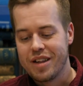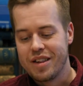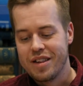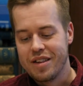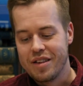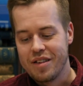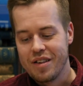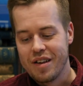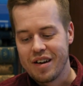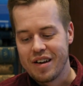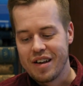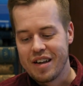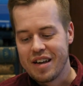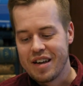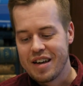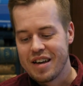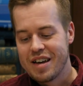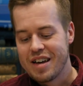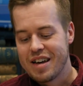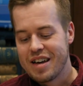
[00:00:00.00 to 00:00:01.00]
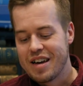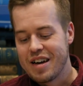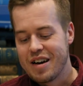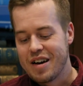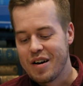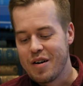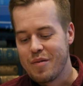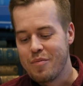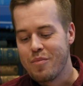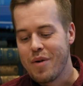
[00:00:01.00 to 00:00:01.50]
in
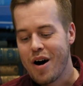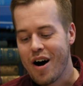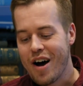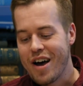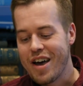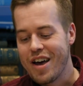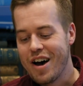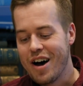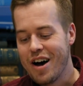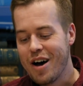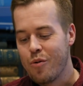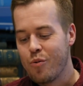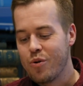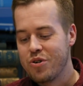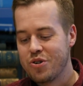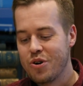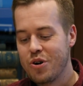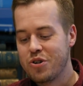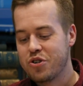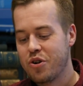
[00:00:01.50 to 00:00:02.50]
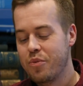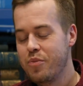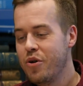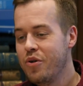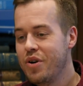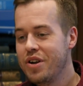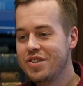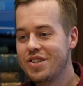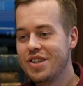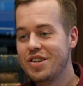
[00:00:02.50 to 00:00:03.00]
my research
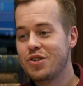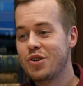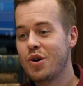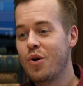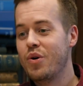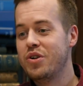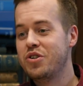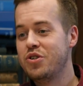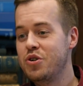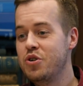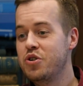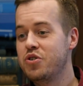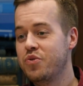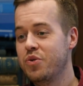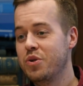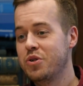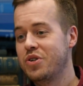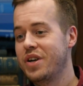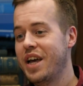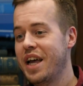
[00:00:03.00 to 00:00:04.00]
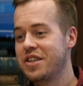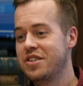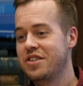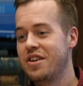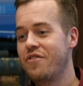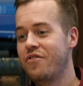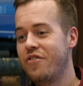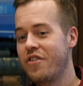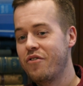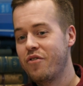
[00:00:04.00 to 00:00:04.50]
community, so it's useful to get
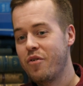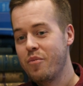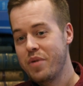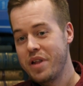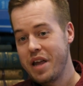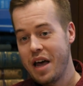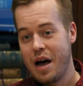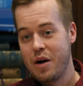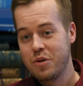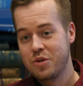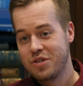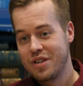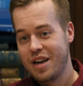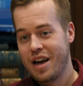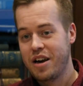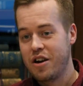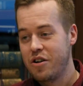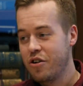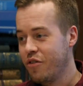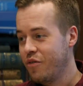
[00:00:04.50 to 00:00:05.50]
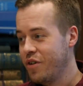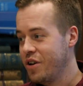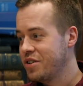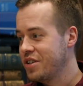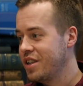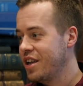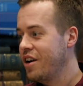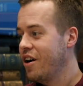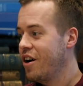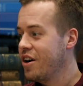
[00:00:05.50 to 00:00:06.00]
something from the outside, and
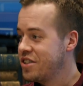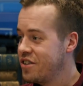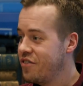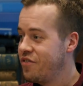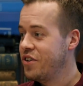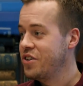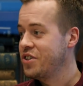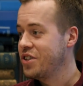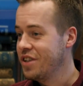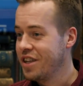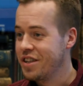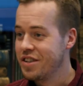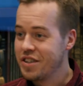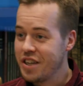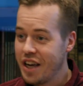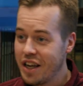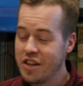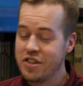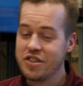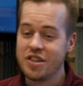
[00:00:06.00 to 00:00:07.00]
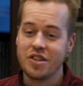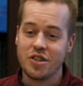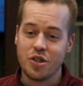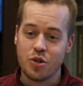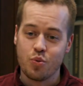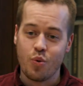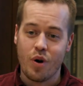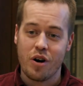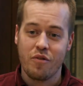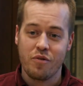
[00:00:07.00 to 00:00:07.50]
obviously artificial intelligence
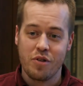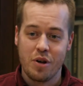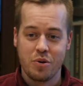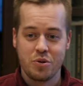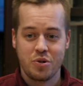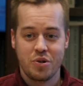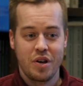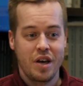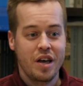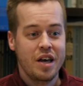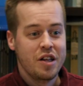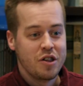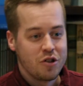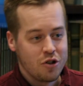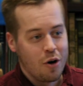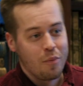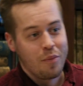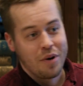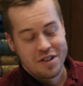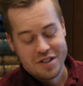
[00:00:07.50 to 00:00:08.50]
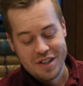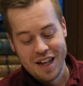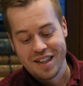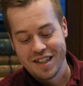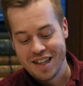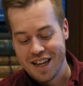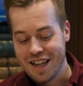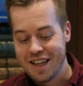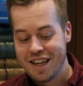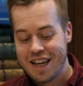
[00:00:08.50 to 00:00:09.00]
is one of those topics
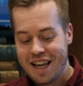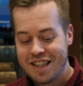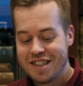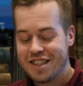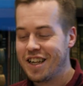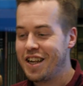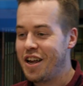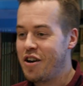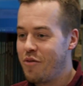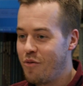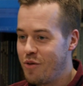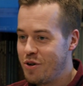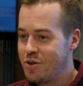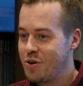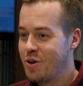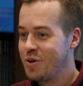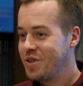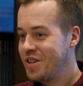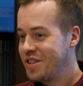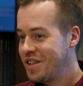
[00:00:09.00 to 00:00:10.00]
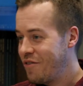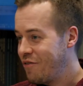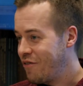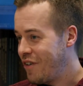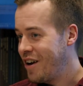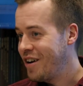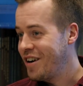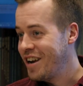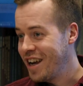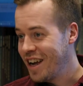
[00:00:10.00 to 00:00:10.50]
that gets a lot of resources and
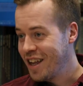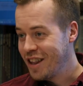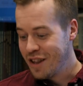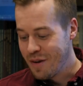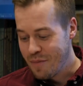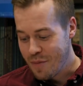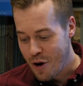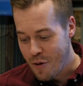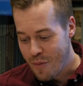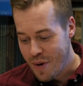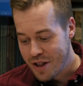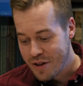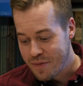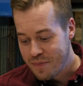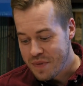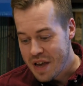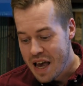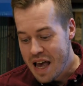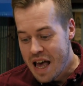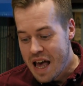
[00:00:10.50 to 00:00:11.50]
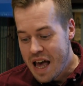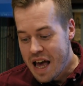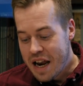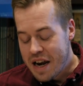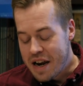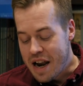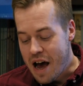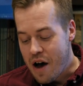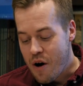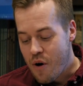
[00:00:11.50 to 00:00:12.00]
funding at the moment.
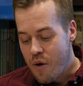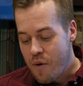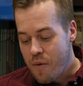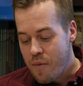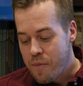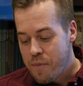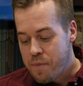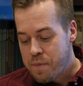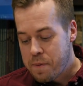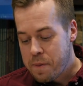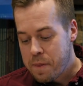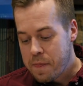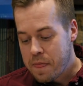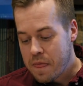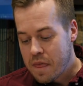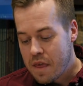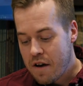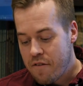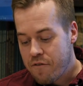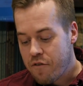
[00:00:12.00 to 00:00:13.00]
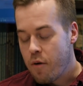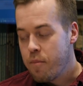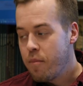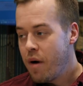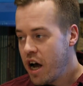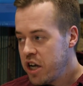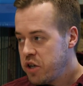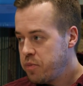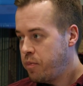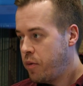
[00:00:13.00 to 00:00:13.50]
Now, from
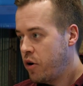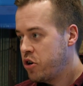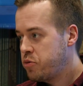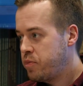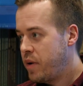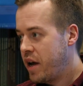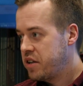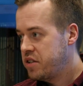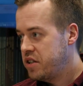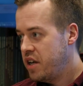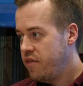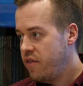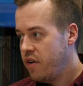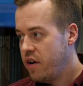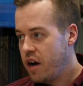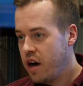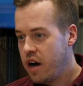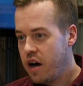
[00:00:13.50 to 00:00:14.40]
my perspective,